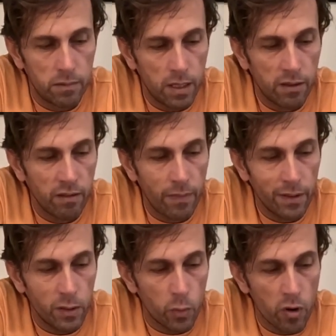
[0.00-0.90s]
That's nothing
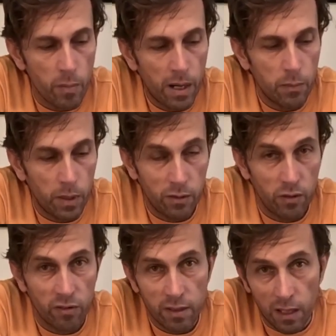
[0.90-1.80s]
to worry about, but your
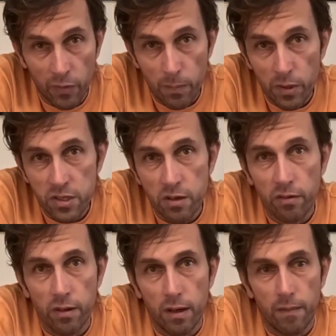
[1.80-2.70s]
cell temperatures,